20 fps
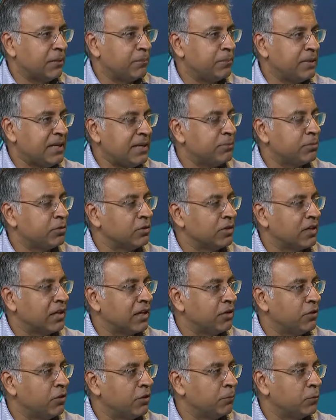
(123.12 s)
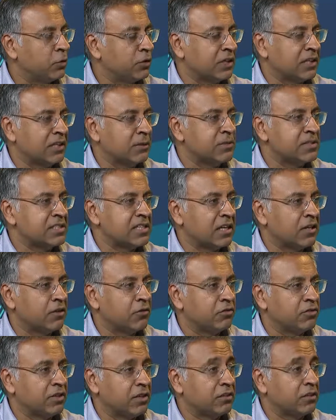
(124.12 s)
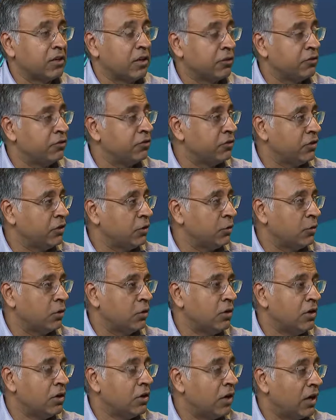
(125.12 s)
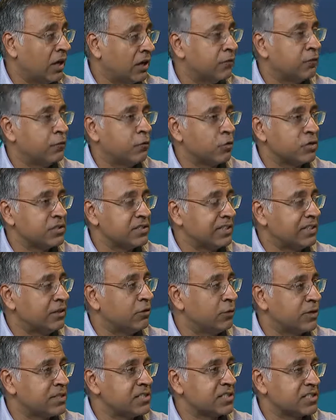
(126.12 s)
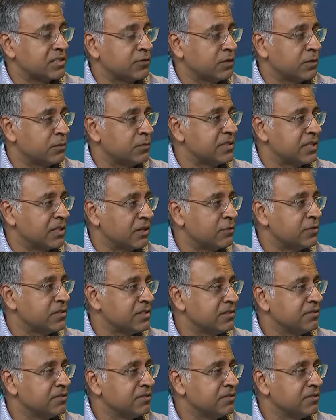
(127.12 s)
people are not putting themselves at undue or unforeseen risks for themselves.